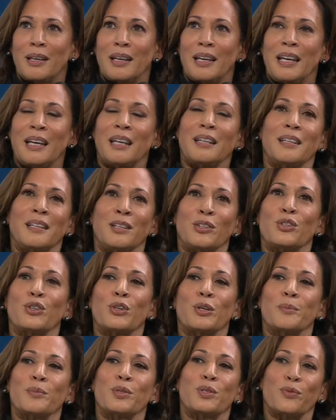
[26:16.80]
it in
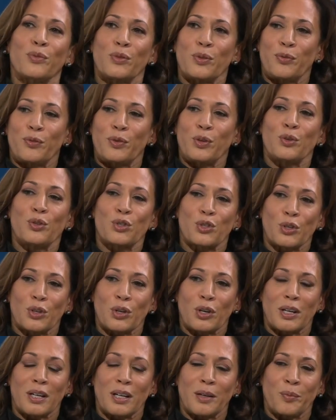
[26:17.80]
terms of the
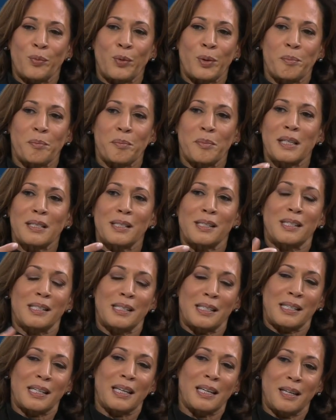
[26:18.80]
future, we must
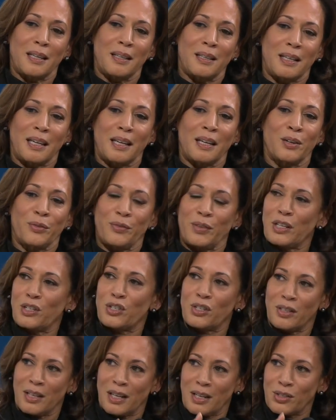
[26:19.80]
see the
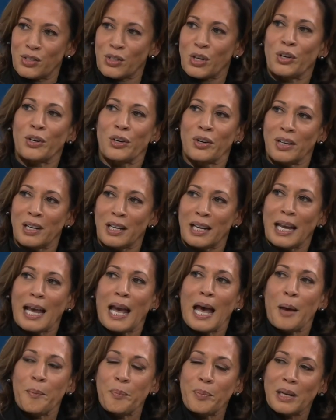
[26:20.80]
innovation that is currently
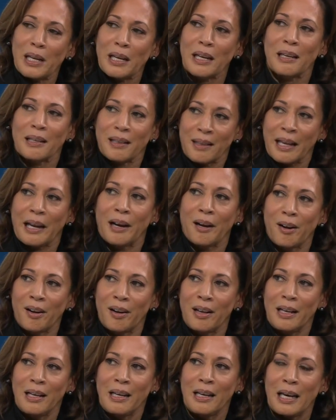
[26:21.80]
happening there
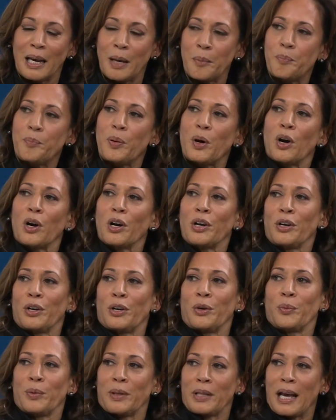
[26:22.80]
and
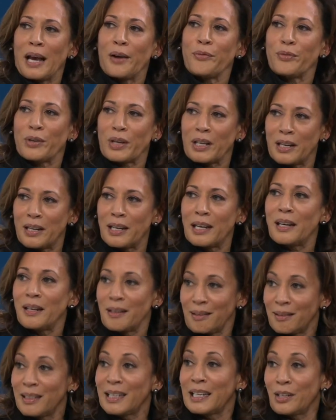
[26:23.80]
partner with
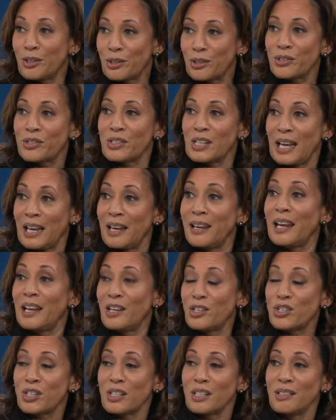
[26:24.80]
African leaders and
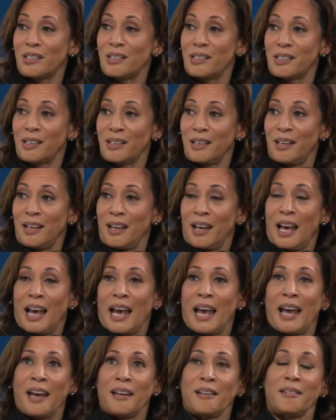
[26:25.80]
nations
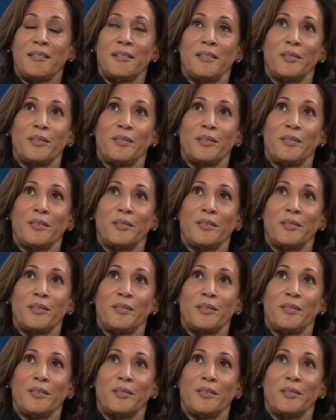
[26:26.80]
and